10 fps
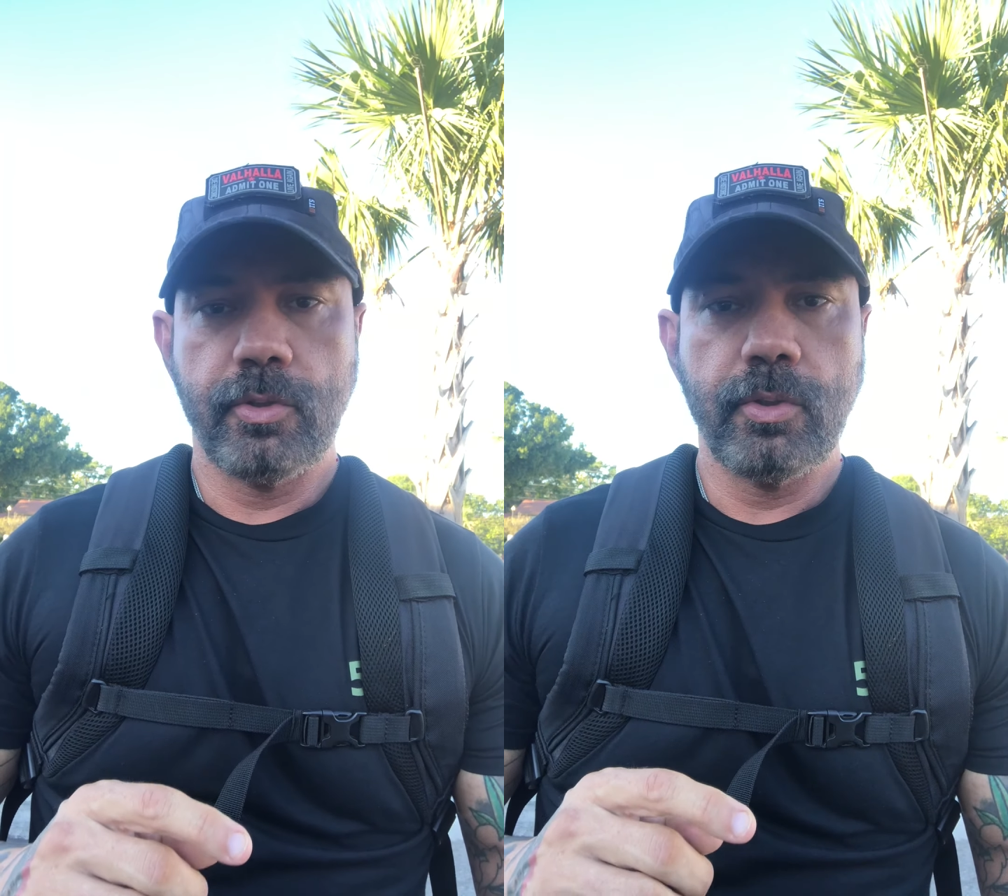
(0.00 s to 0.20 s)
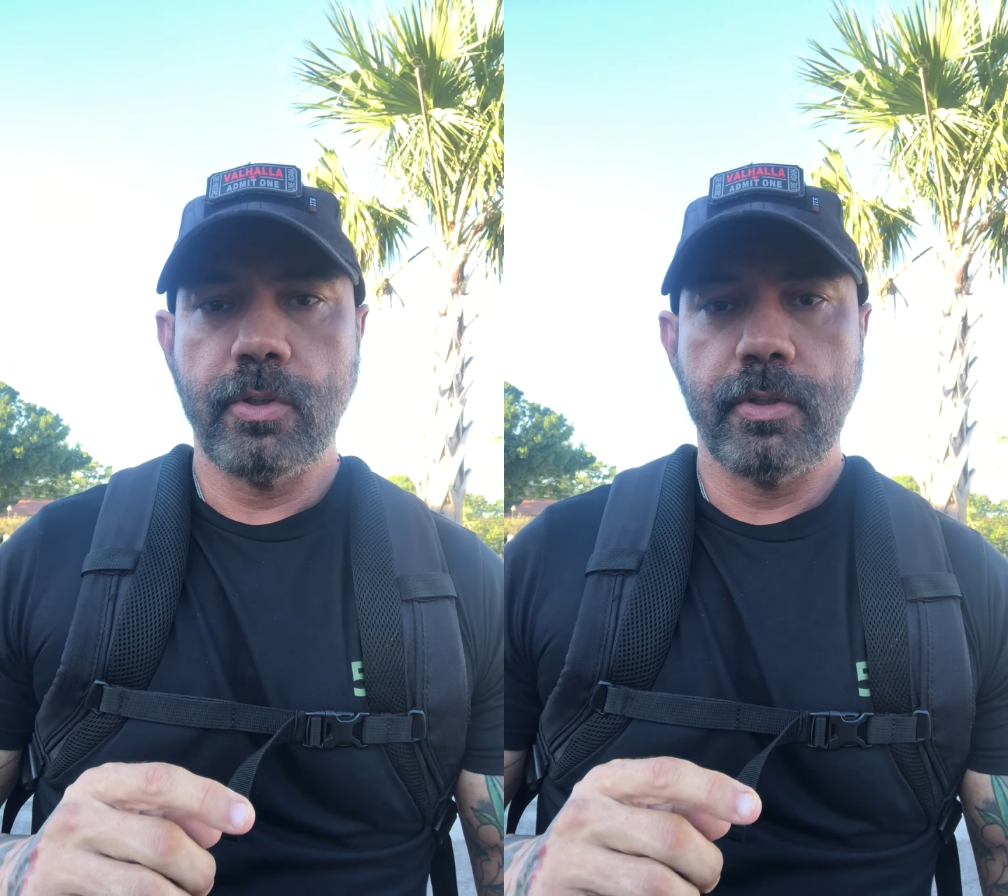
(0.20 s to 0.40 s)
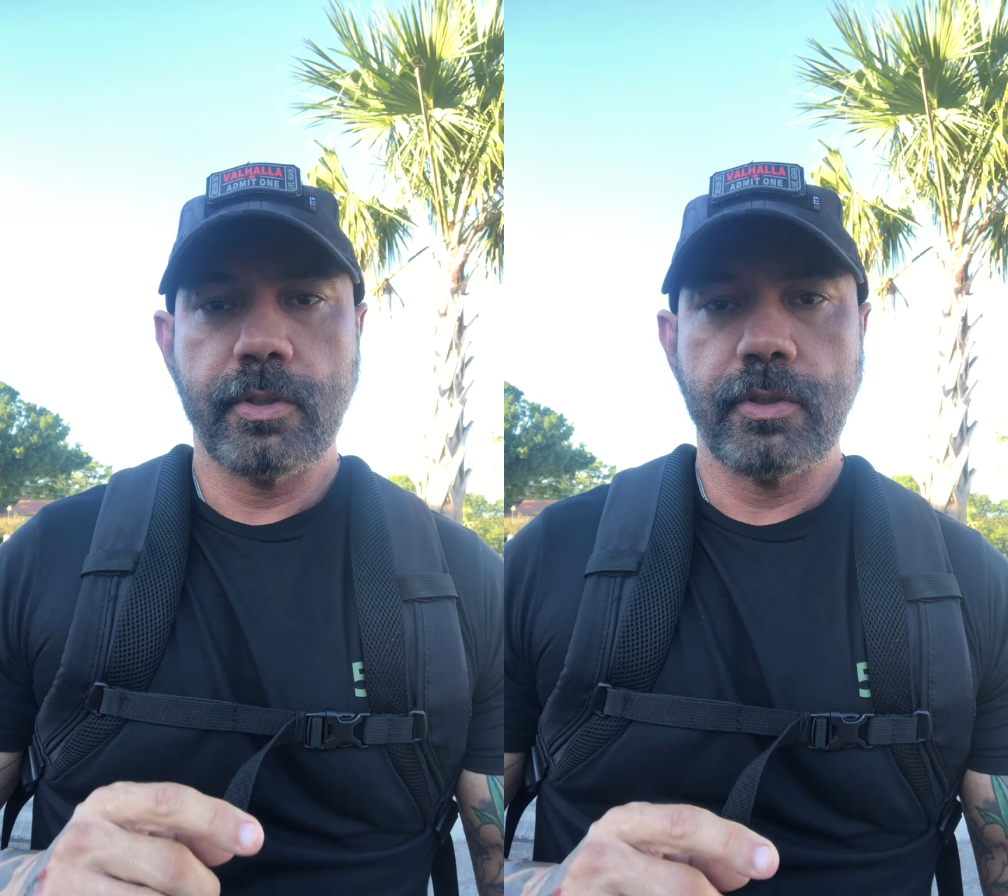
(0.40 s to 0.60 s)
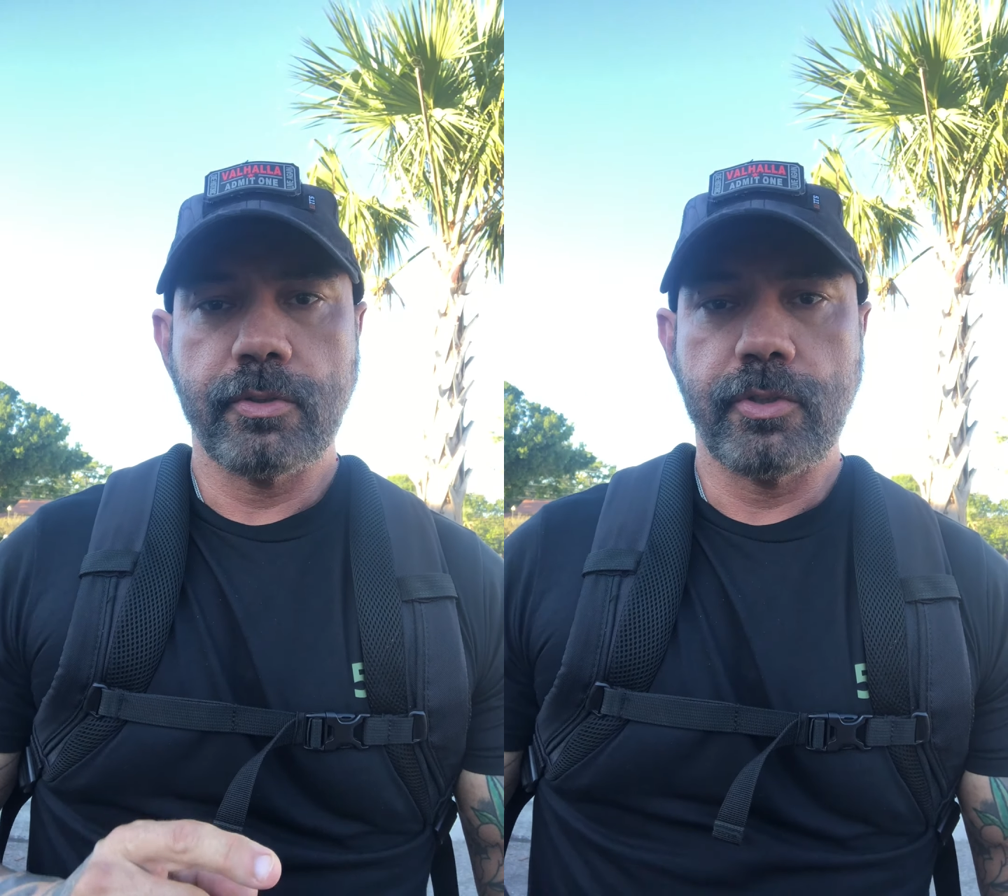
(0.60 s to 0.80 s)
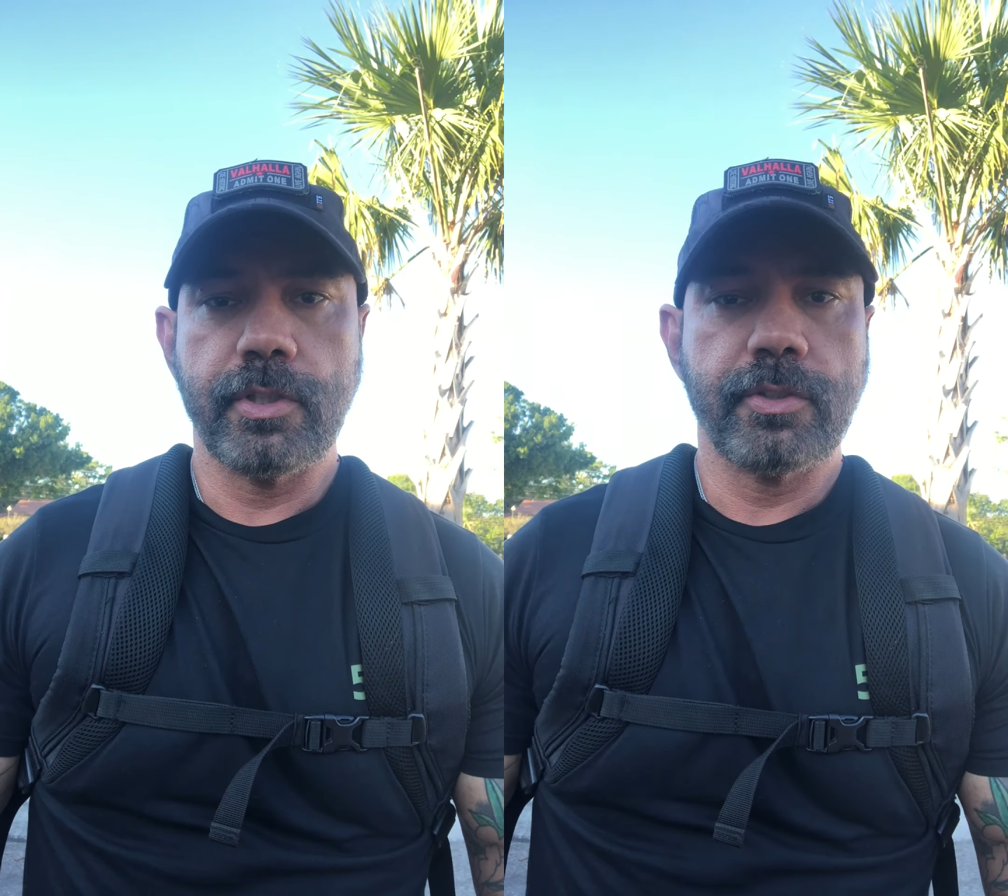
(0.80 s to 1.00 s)
do your
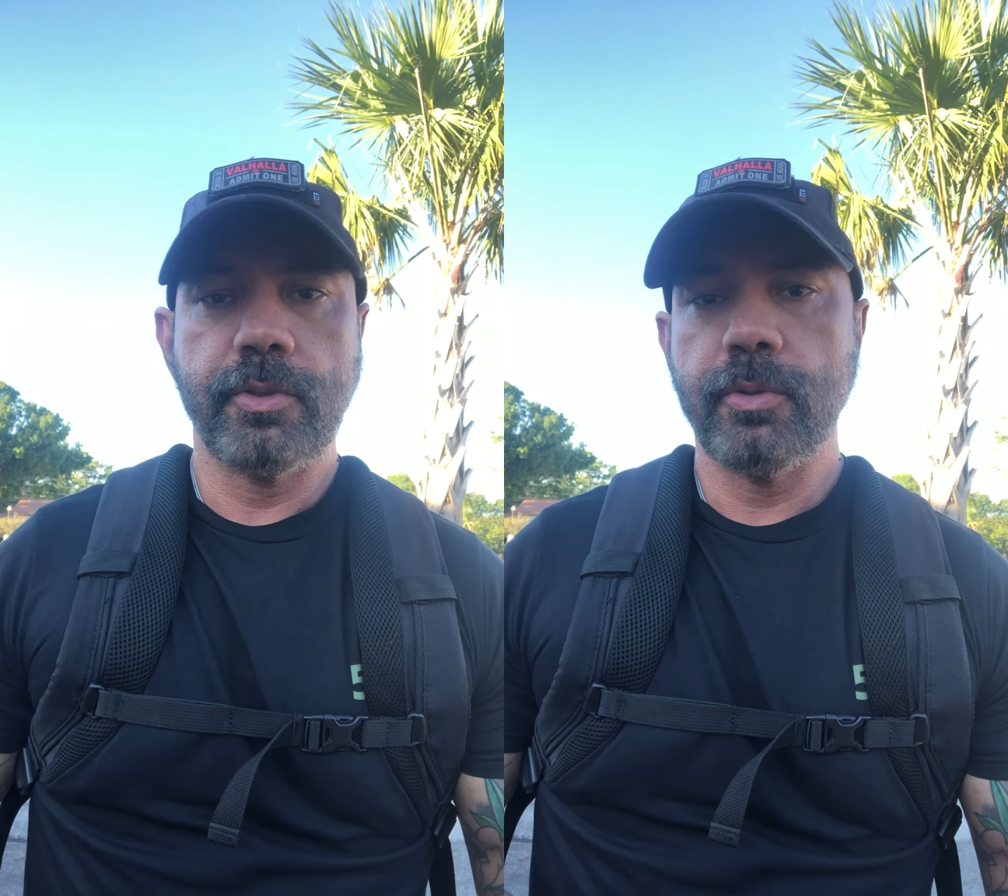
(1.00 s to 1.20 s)
jiu-jitsu,